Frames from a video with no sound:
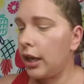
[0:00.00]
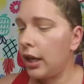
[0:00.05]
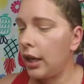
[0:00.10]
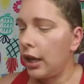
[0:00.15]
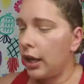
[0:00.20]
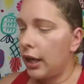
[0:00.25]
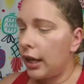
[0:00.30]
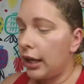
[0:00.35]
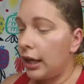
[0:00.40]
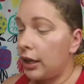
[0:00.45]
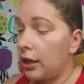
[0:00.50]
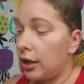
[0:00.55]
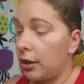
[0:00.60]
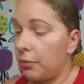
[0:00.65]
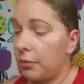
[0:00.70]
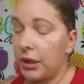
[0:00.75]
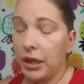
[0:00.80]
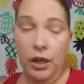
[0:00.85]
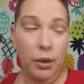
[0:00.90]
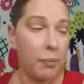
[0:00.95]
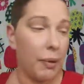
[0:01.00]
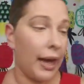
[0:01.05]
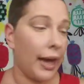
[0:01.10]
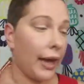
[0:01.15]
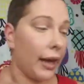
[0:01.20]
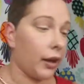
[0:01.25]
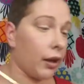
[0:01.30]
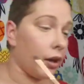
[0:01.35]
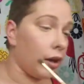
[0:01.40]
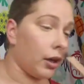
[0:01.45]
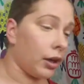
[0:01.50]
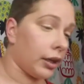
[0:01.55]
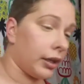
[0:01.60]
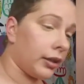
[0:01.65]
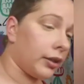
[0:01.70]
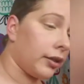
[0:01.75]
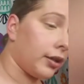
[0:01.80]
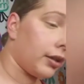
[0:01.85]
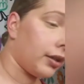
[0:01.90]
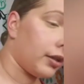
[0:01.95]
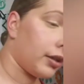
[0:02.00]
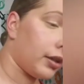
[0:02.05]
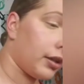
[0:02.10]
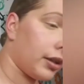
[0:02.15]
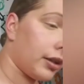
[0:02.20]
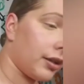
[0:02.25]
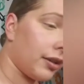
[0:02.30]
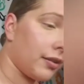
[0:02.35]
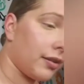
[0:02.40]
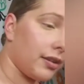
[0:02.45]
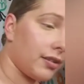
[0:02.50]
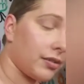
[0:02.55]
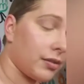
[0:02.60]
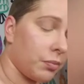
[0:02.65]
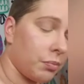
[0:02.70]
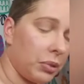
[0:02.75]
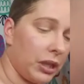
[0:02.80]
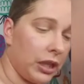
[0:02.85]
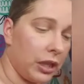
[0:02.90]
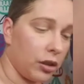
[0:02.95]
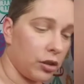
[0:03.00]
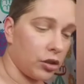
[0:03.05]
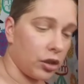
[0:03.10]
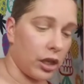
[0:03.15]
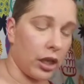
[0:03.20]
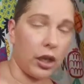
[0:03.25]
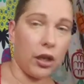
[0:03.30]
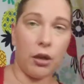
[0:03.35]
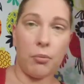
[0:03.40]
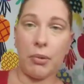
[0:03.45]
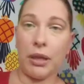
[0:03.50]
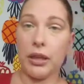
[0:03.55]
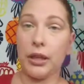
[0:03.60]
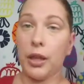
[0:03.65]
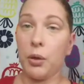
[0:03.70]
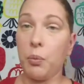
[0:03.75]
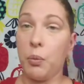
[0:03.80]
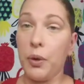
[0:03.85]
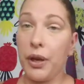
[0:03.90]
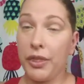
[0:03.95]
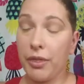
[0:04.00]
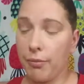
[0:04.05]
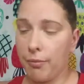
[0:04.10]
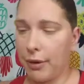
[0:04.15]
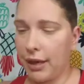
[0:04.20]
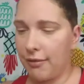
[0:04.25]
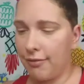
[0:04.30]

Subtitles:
And I'm gonna pack on this pink shade on my lid with my